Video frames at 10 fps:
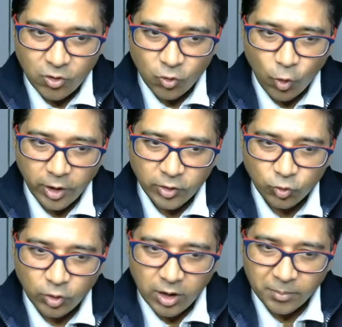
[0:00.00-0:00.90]
going
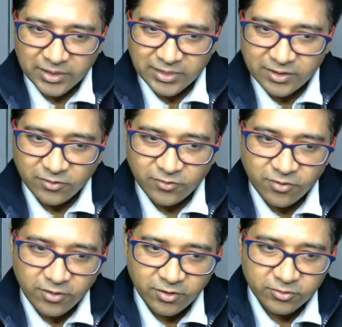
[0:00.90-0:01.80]
to come in the
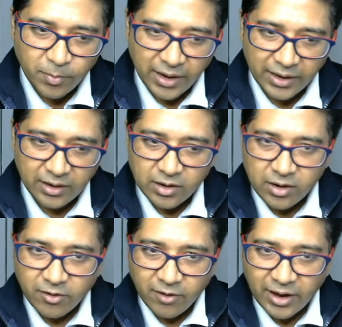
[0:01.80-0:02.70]
reverse manner.
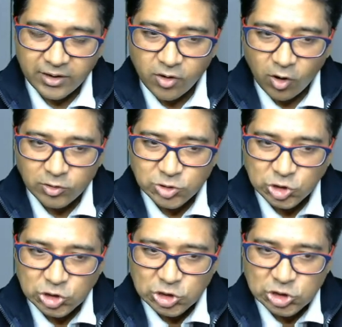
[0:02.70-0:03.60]
Right now
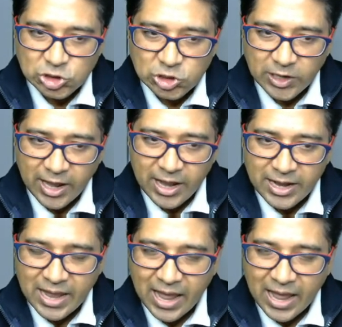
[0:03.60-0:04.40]
GENSYS,